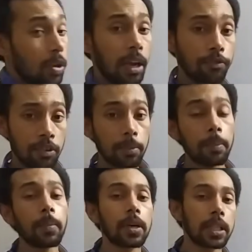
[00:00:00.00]
you have to
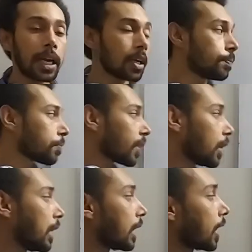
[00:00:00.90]
remember that
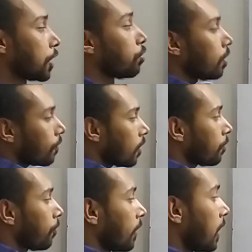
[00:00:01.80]
in a
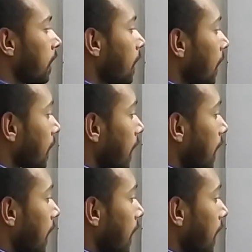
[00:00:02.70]
uniform field,